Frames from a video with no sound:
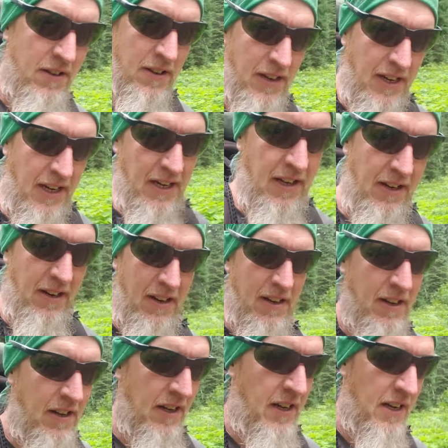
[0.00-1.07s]
and
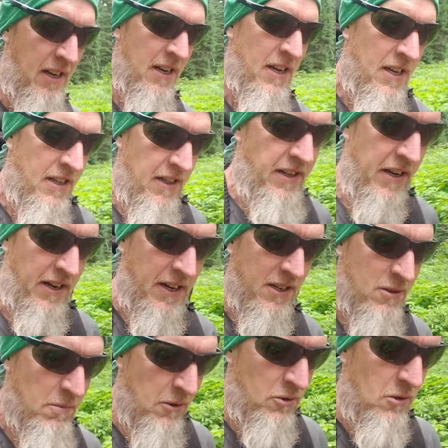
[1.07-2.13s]
there's
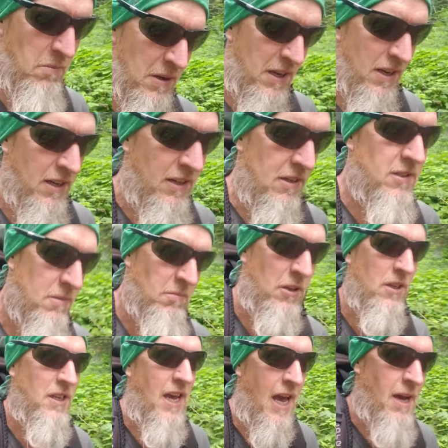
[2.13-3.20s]
supposed to be uh, some
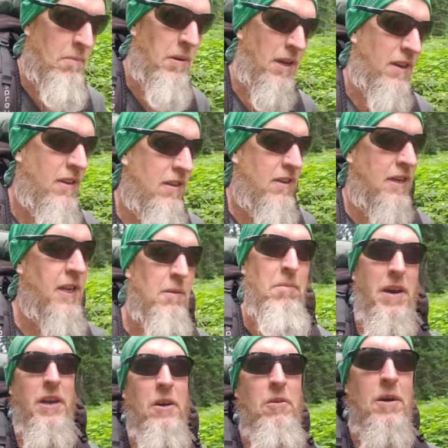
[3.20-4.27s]
good camping in a
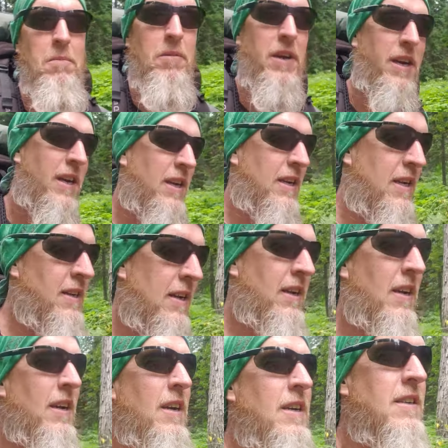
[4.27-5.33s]
meadow up there.
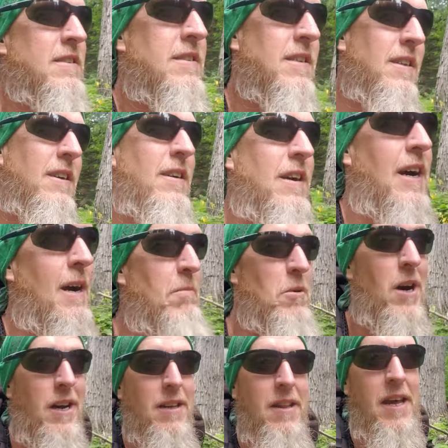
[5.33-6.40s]
So I'm
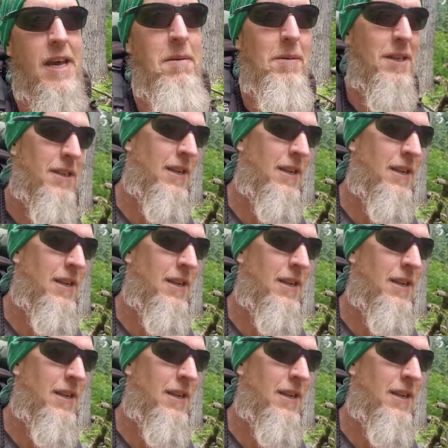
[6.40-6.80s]
rocking the hammock